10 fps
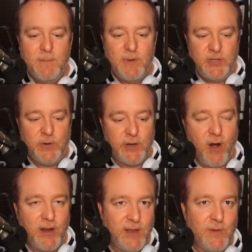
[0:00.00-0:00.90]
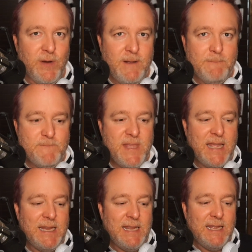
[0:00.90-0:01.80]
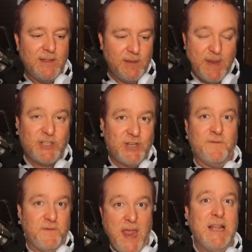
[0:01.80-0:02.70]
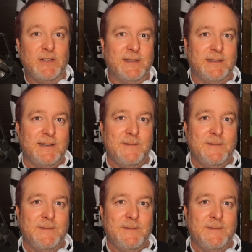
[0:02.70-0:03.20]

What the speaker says: but you could argue that the mission failed.